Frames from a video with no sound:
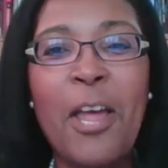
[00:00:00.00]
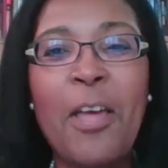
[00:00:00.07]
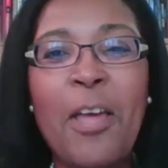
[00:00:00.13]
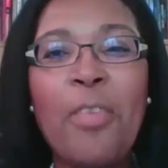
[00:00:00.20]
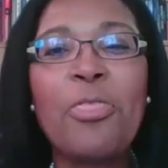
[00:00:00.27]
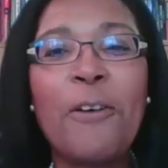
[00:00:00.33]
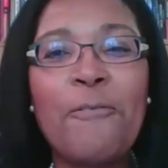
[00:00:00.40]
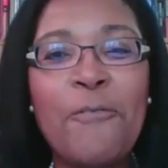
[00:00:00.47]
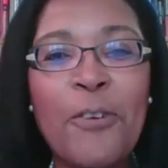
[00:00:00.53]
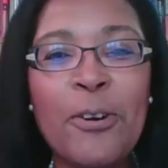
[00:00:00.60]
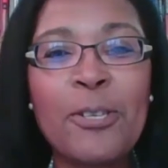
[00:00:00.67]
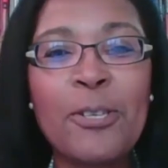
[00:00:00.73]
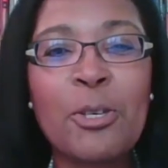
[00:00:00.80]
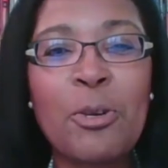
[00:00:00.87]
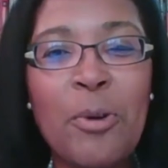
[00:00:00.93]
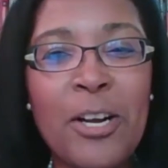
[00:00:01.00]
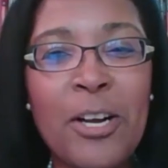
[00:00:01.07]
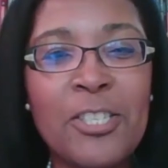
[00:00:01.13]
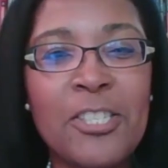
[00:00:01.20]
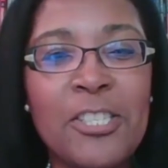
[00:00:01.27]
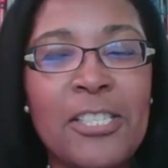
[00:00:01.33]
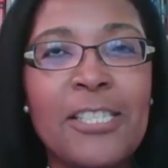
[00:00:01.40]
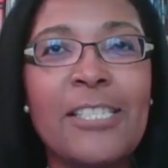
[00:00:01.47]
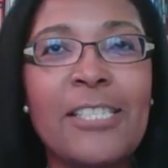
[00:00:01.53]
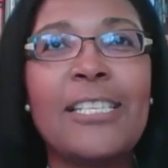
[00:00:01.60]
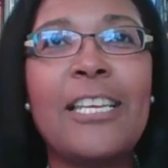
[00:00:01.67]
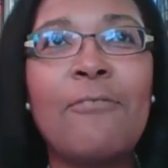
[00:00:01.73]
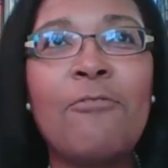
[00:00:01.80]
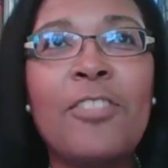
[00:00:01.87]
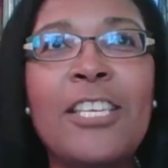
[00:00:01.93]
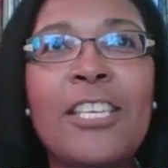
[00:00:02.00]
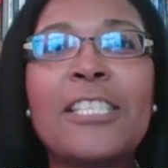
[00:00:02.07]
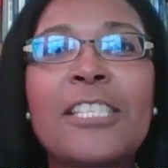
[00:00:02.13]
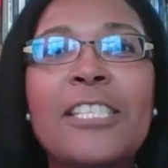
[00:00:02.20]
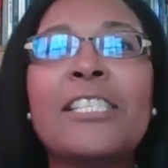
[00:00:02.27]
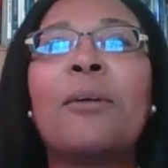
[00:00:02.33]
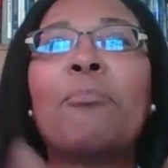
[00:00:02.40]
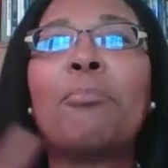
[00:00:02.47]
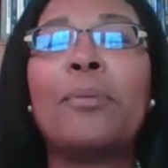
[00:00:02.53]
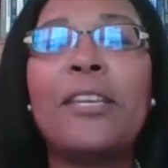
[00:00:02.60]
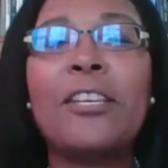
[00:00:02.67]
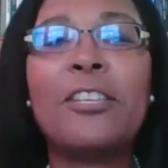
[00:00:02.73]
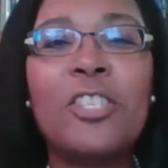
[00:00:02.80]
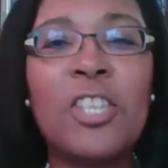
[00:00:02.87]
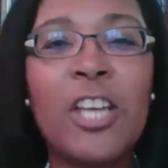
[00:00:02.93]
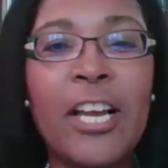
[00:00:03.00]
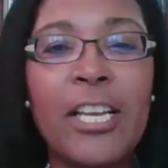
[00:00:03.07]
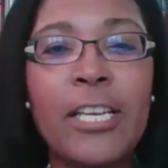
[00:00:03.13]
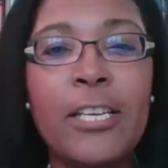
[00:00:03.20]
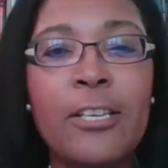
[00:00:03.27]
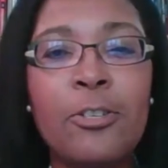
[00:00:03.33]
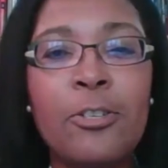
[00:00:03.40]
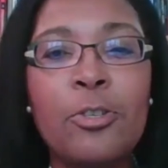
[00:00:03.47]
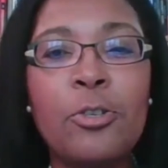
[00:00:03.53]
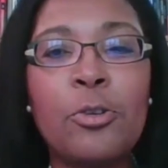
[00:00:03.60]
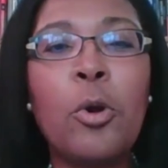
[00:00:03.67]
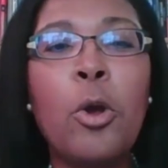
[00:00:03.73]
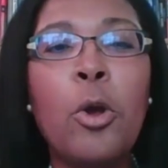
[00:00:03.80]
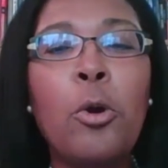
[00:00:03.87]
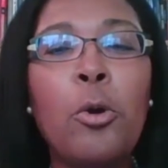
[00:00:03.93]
The first question is, if this is the big giant issue,